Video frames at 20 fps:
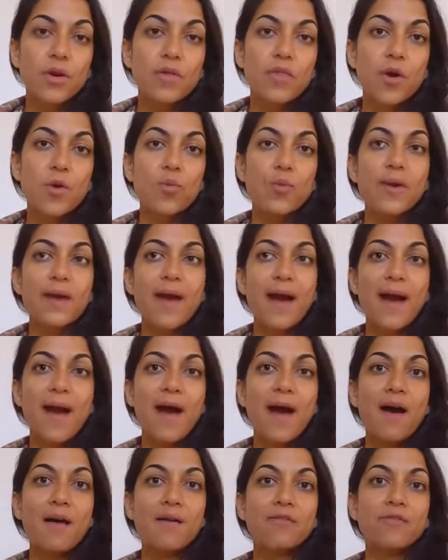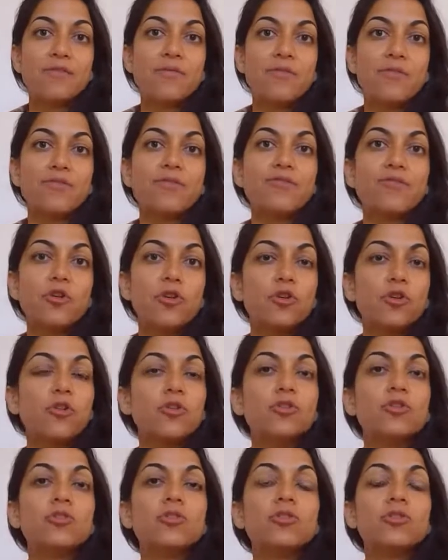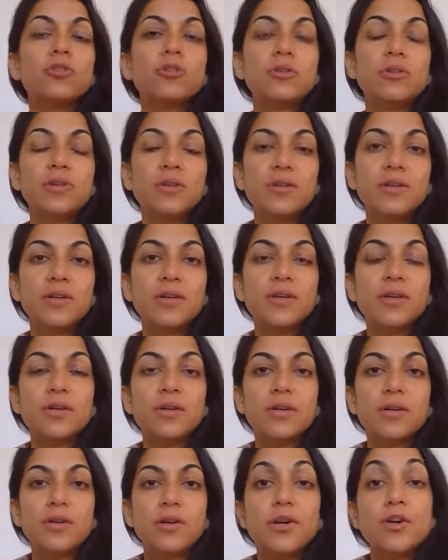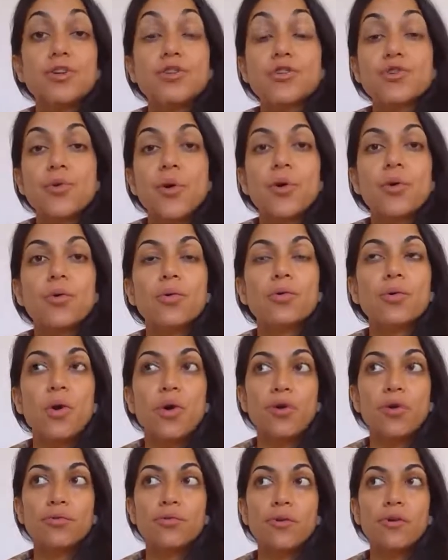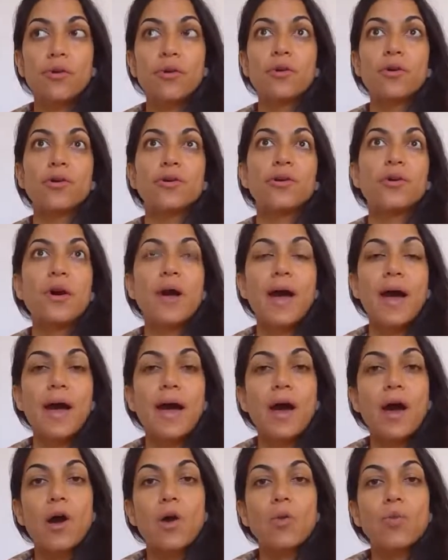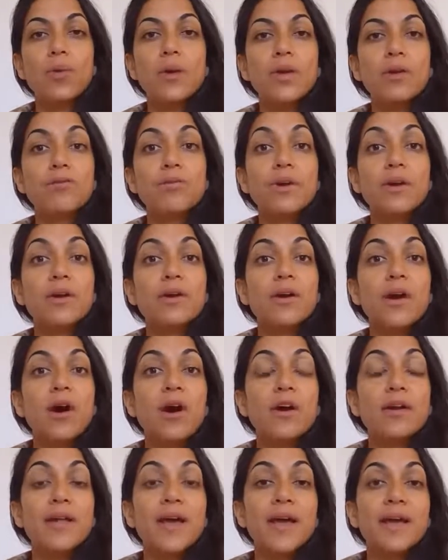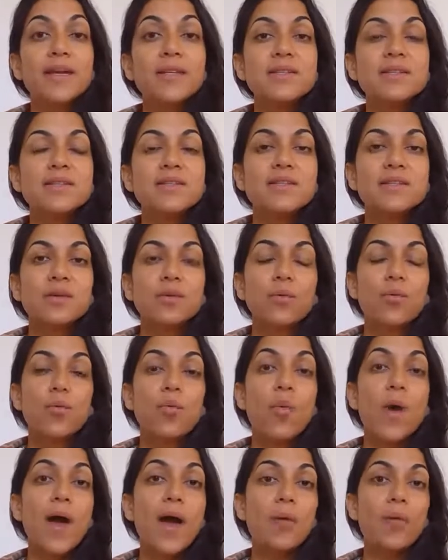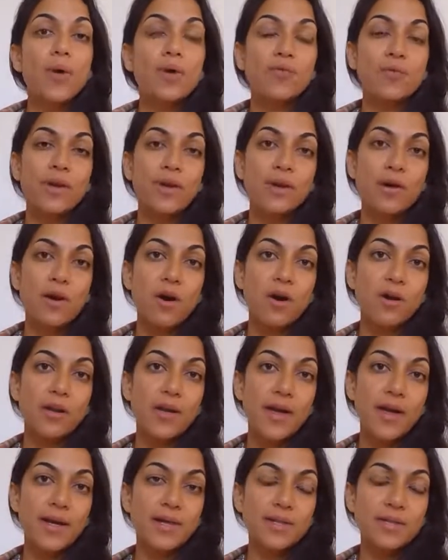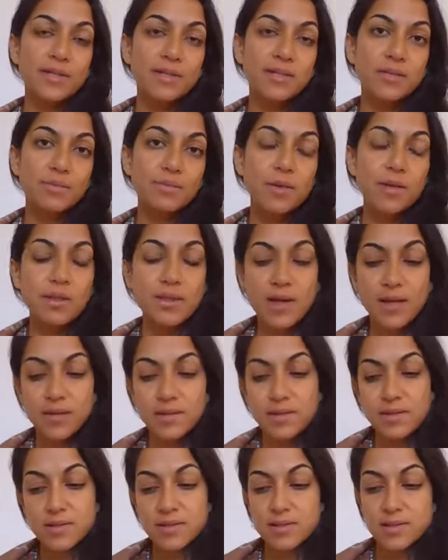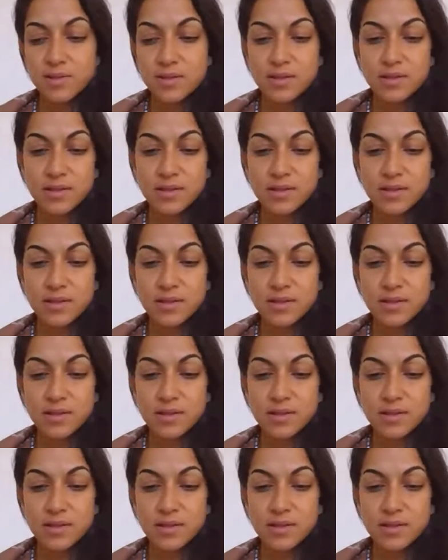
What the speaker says: That we have full control over how we reincarnate, where we reincarnate, but that's